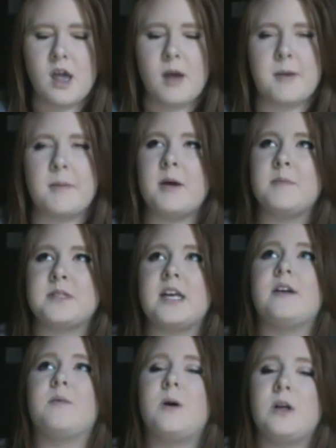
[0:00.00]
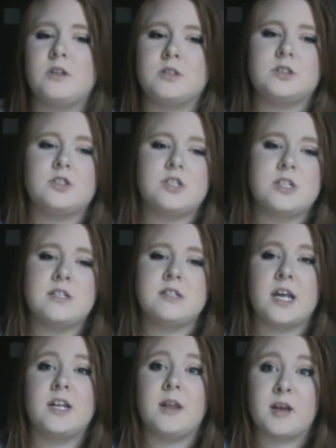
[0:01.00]
And my mom's like, "Well,
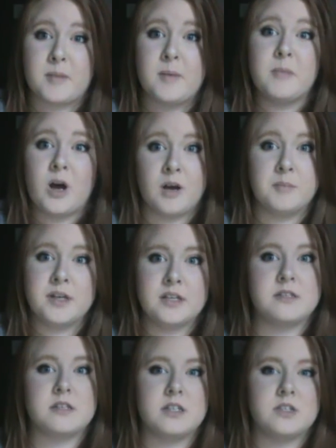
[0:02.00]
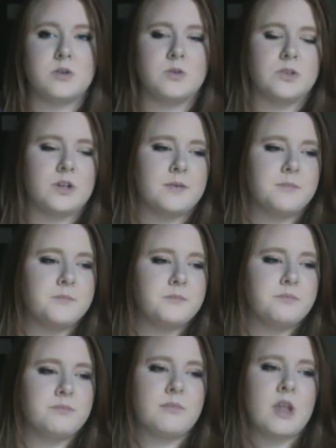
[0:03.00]
and like my mom basically told her.
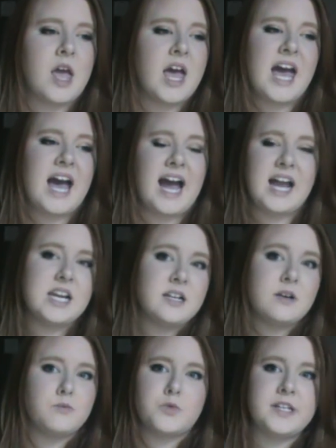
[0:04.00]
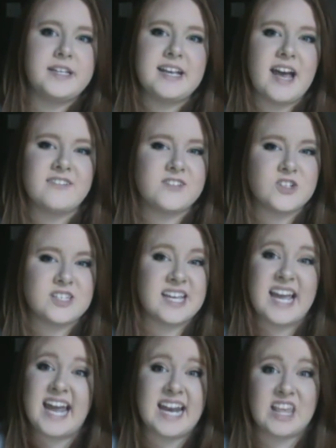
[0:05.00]
I didn't really ever
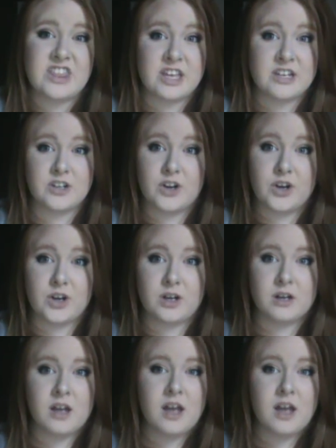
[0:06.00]
say anything to her.